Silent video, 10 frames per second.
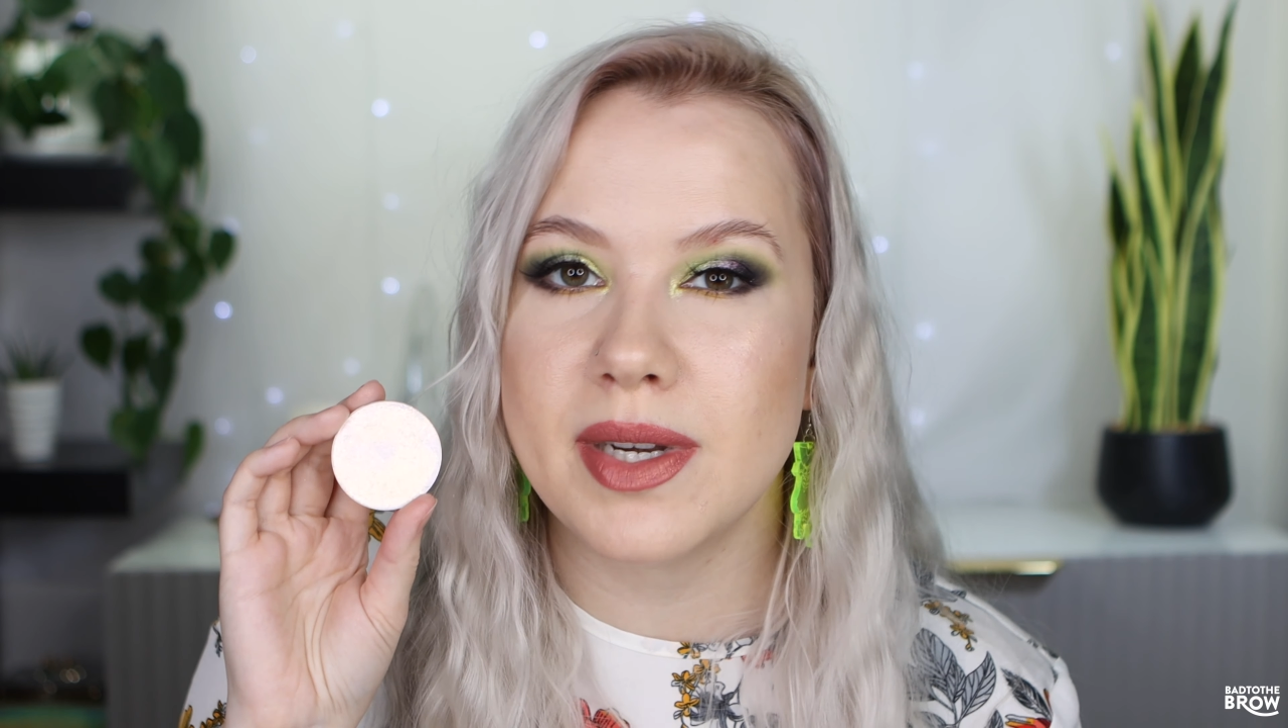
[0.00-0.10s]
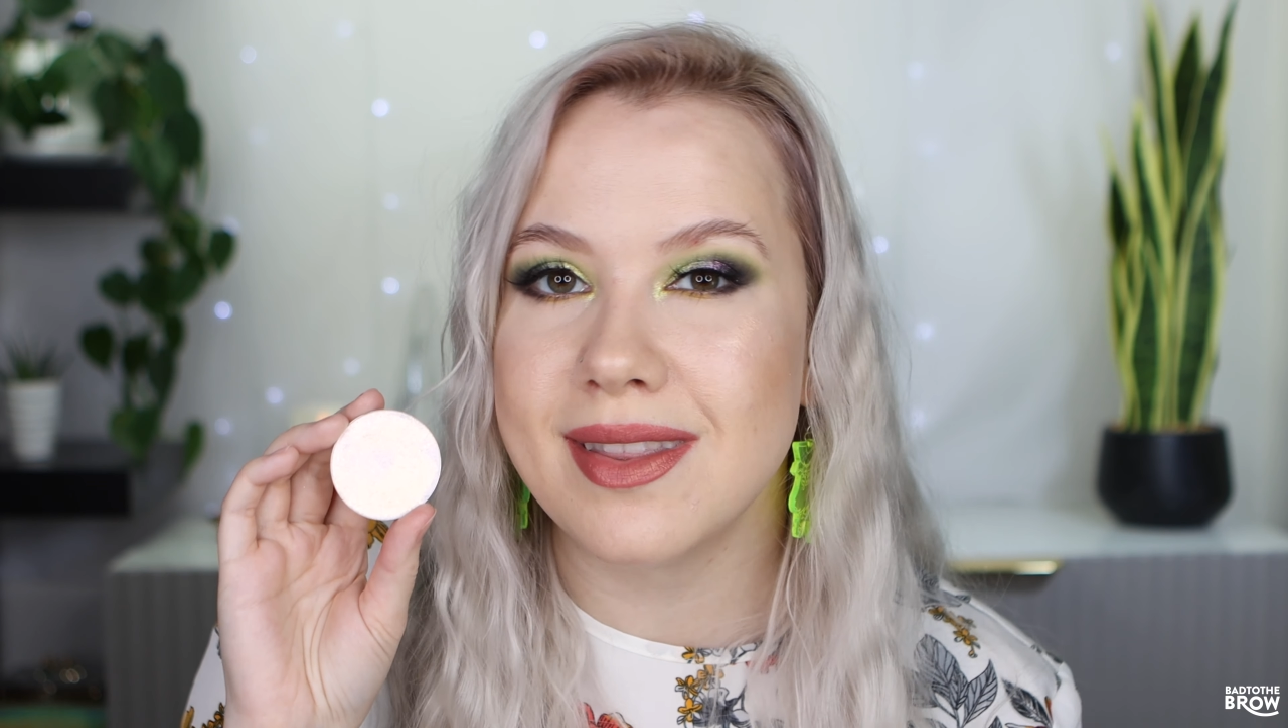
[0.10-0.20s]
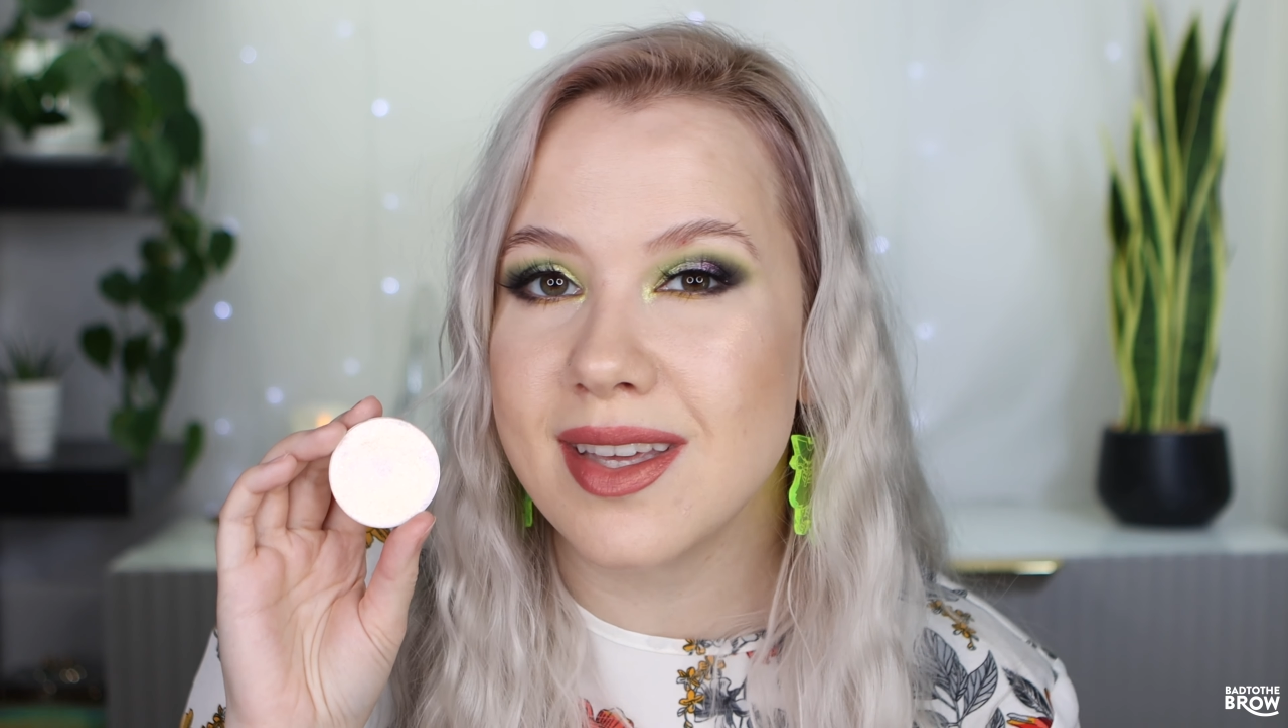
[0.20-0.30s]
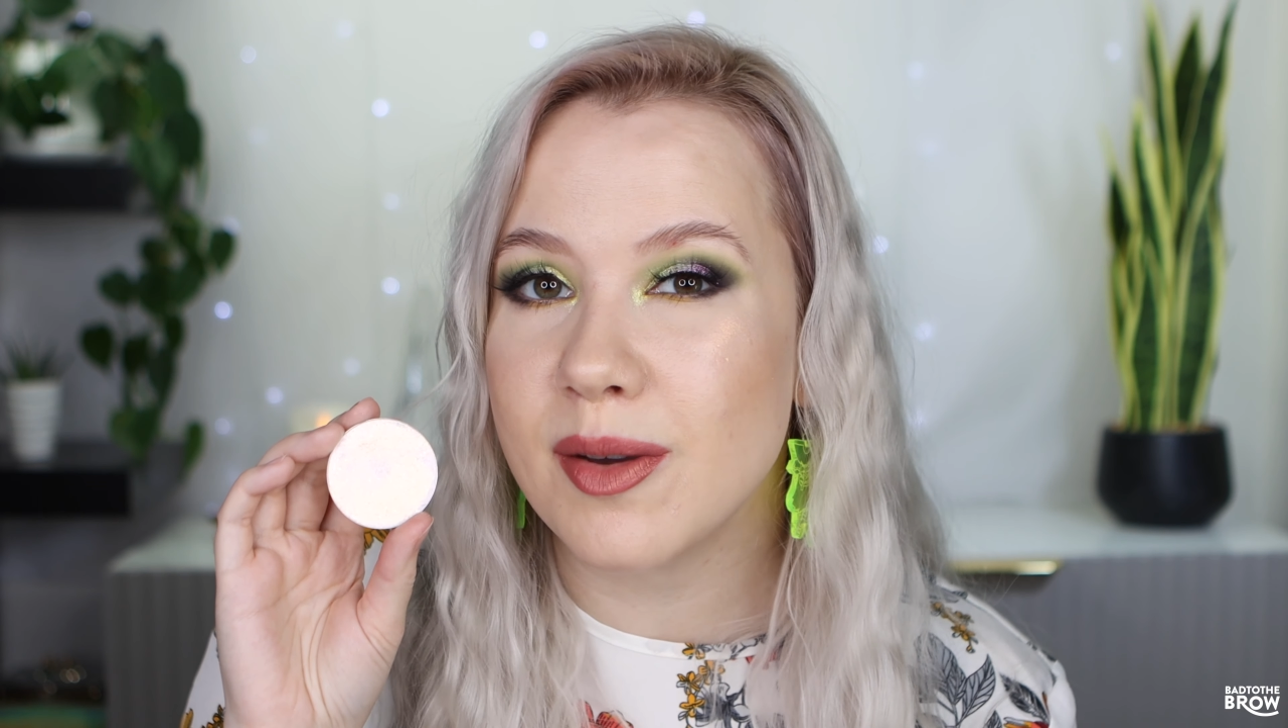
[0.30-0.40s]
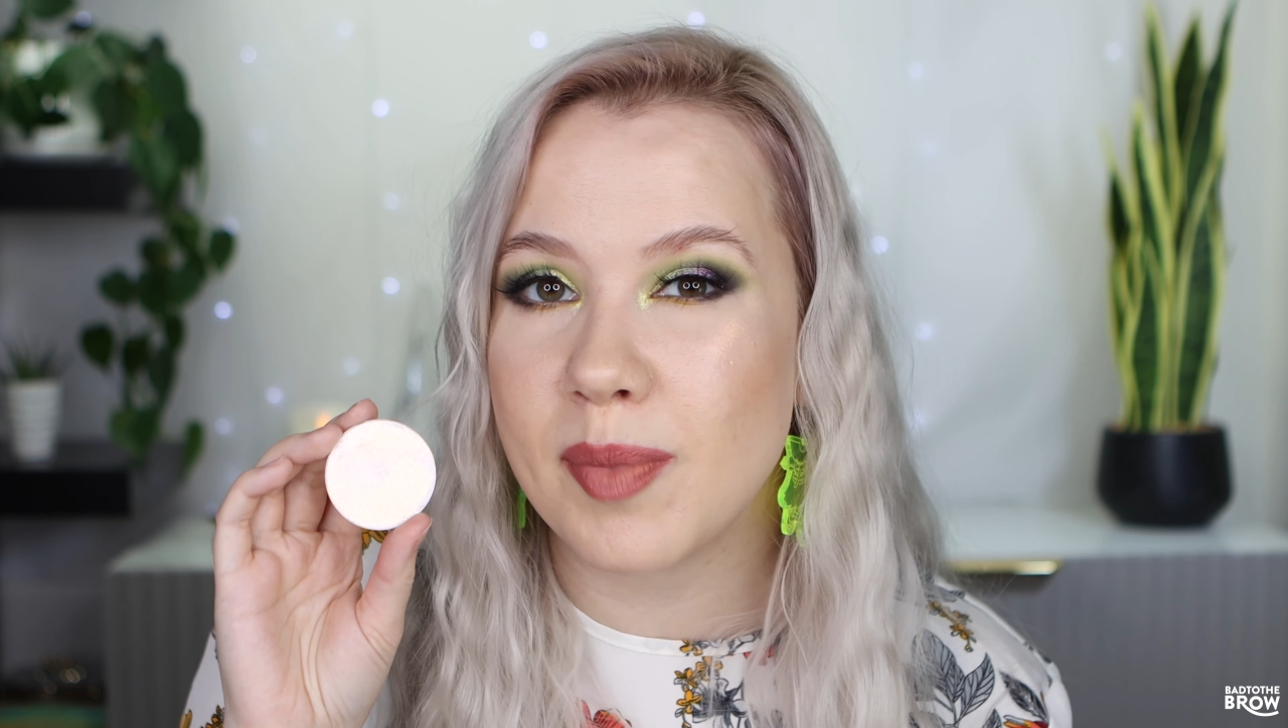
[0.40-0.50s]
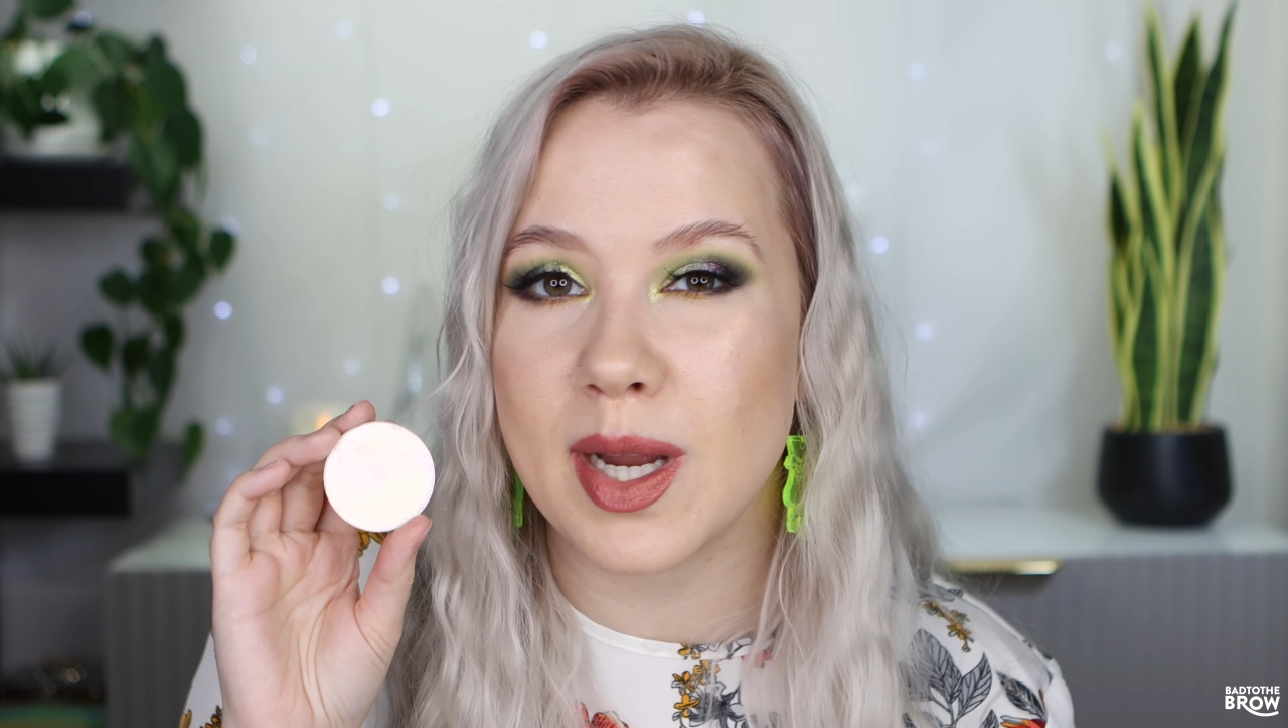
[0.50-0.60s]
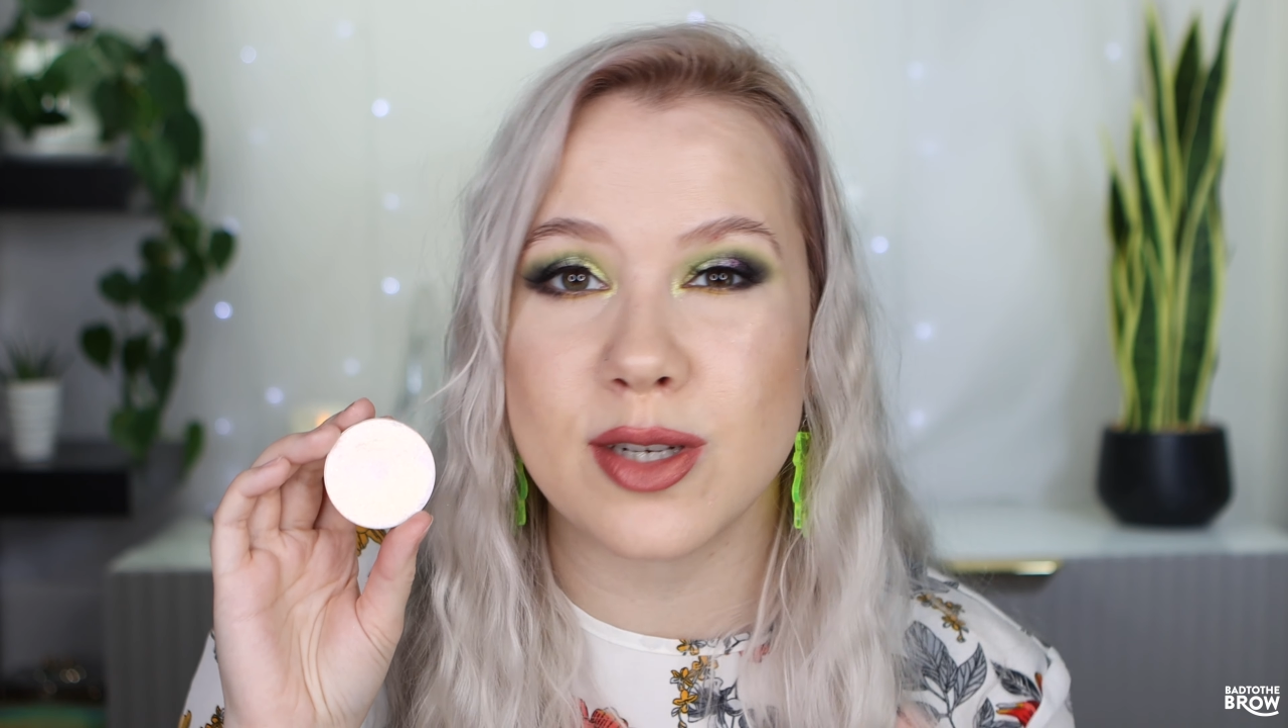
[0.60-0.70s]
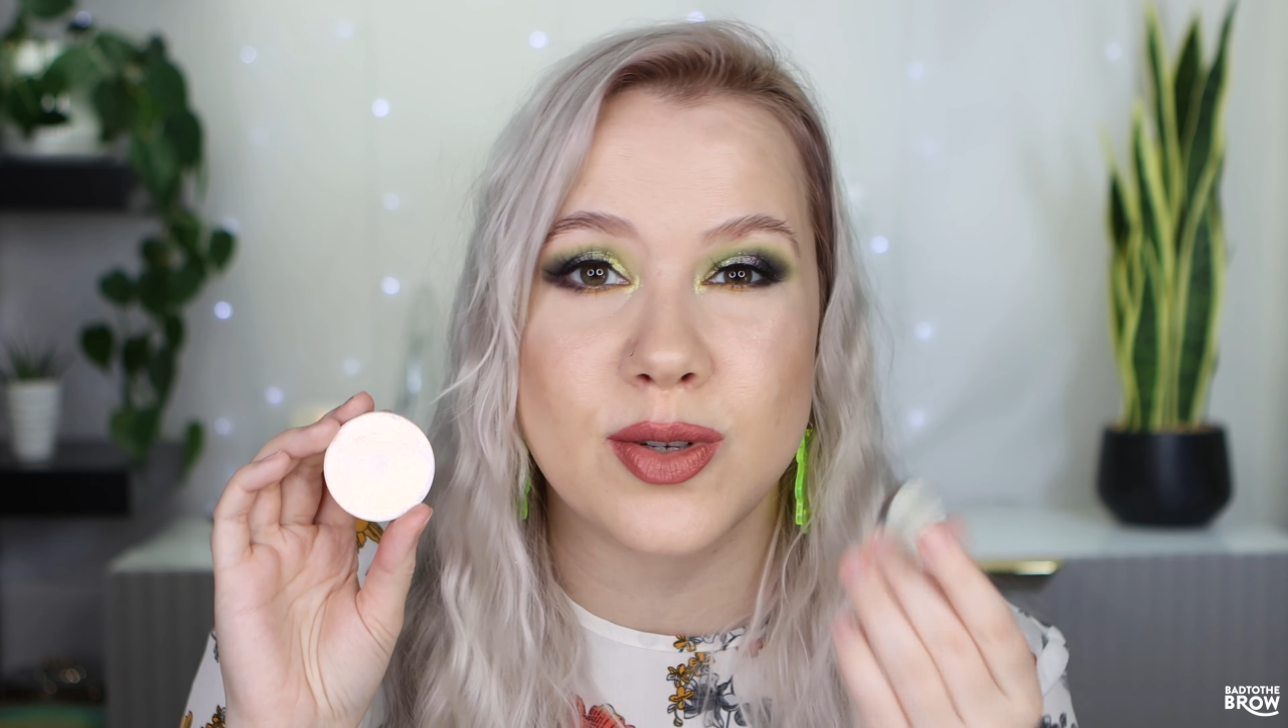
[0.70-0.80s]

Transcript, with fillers: but nothing compared